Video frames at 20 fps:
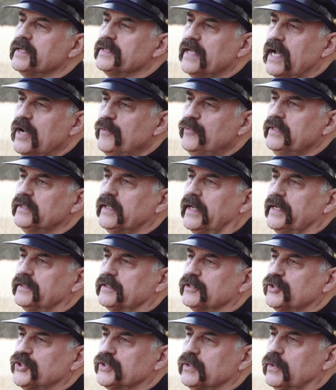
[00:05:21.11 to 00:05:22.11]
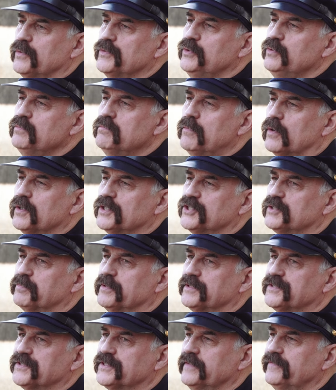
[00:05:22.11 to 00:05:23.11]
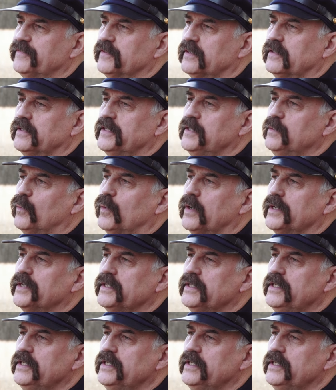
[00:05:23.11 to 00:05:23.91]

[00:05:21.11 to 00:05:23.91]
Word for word: now we'd like to show you more specifically what